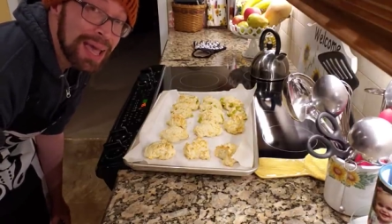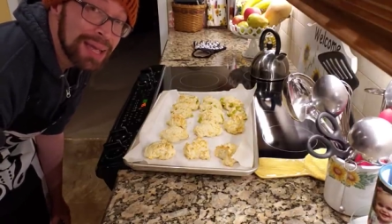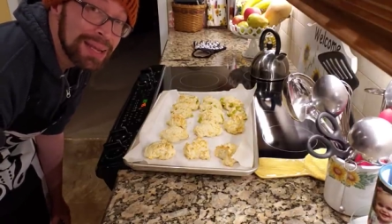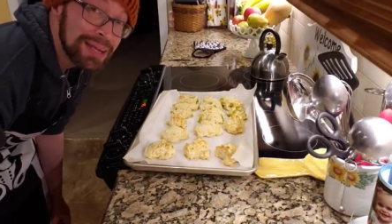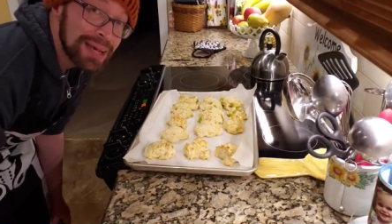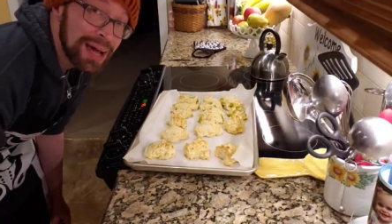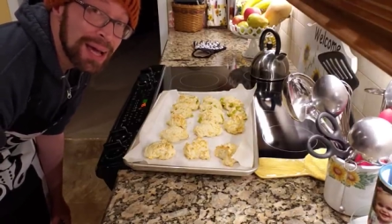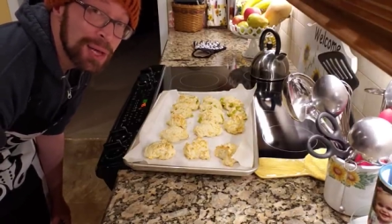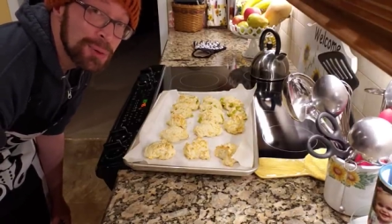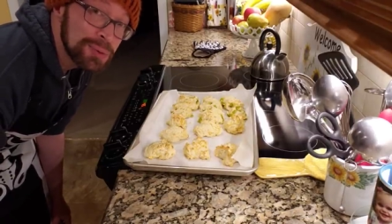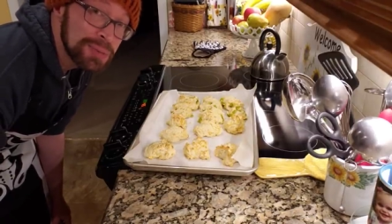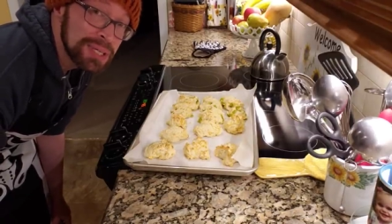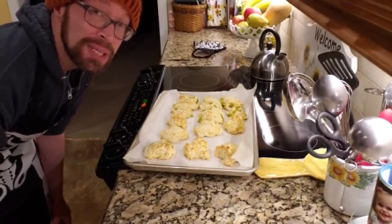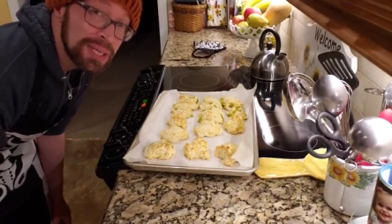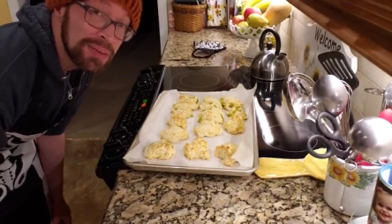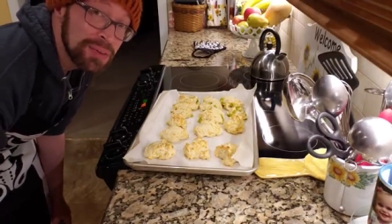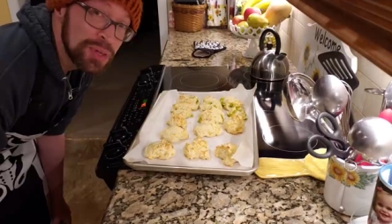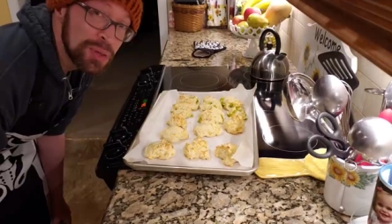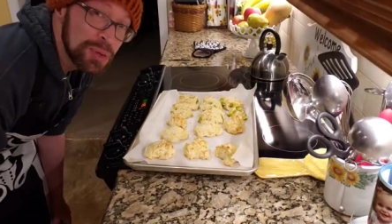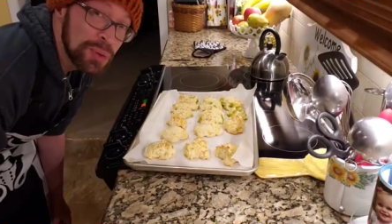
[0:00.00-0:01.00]
and I will
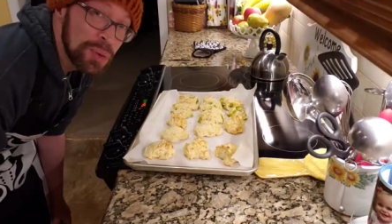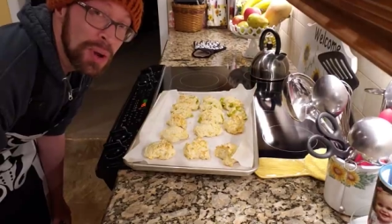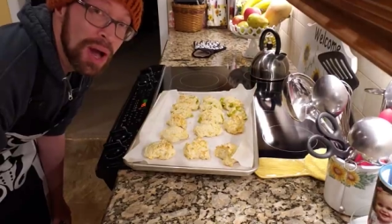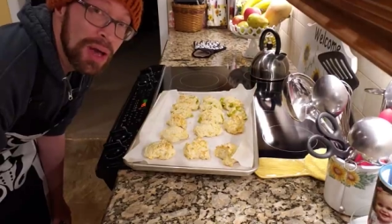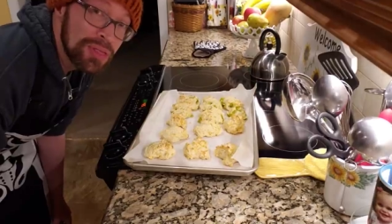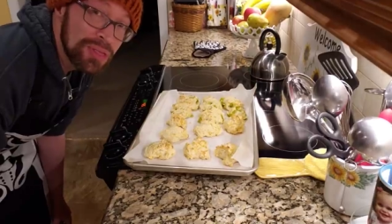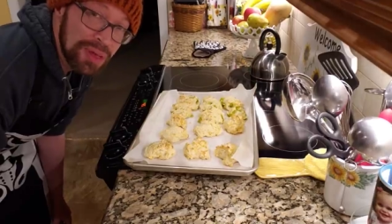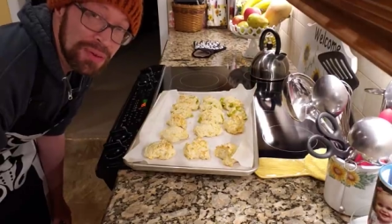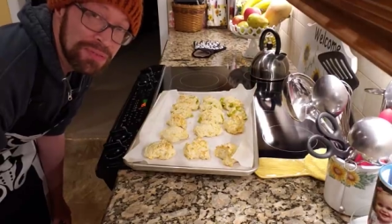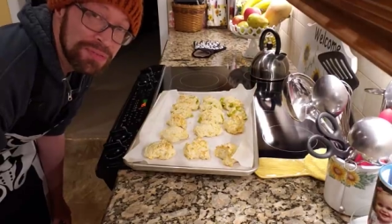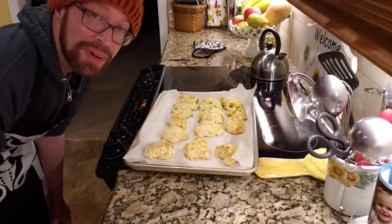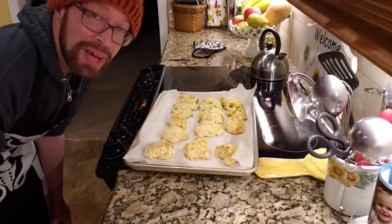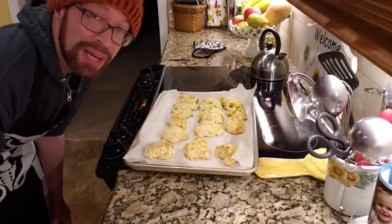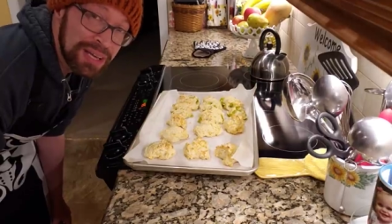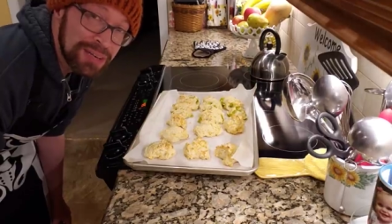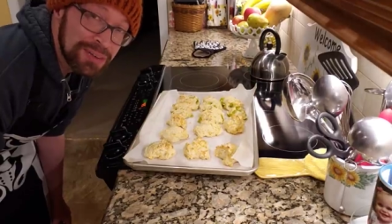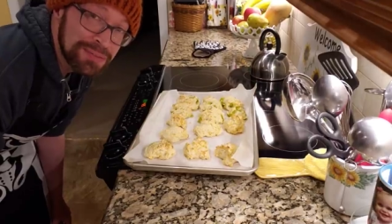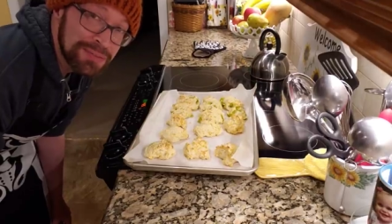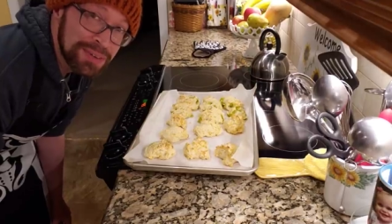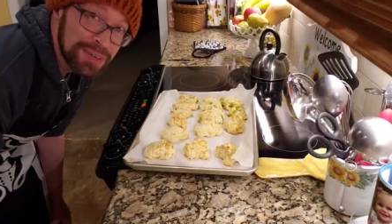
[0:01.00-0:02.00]
give you the
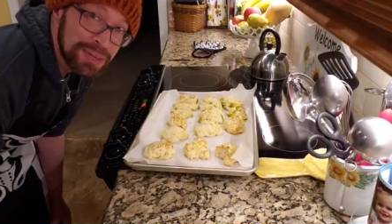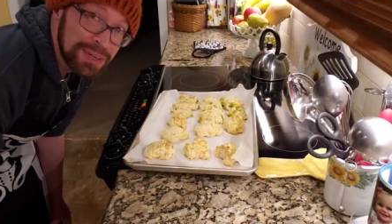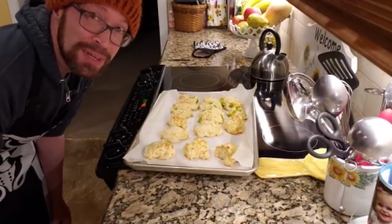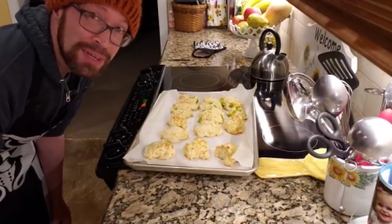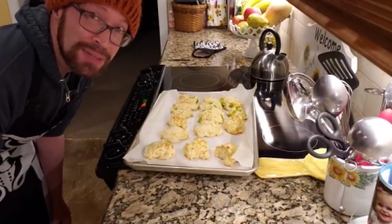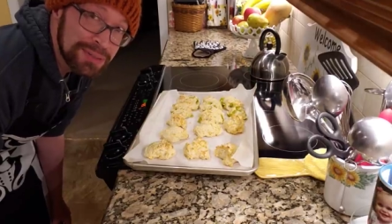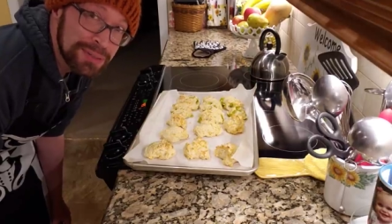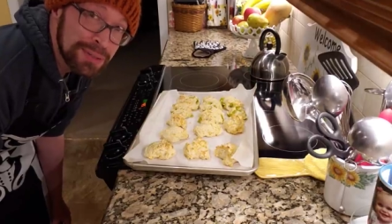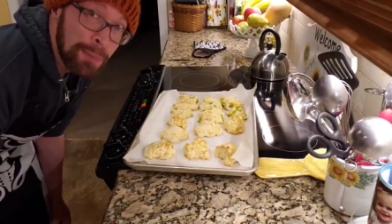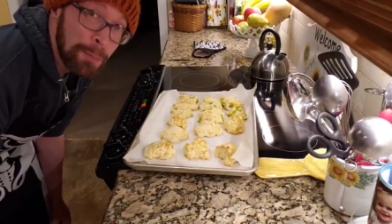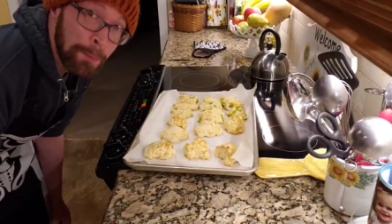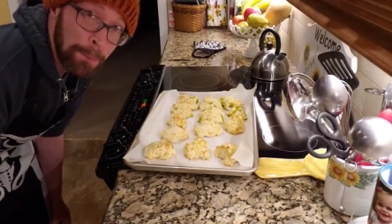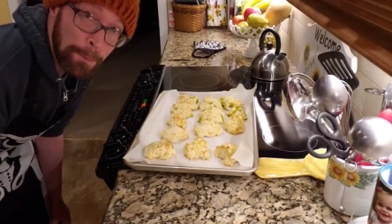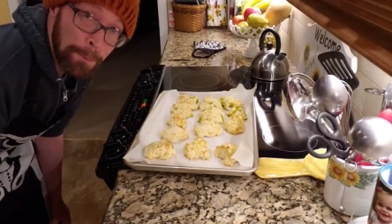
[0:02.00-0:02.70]
final verdict.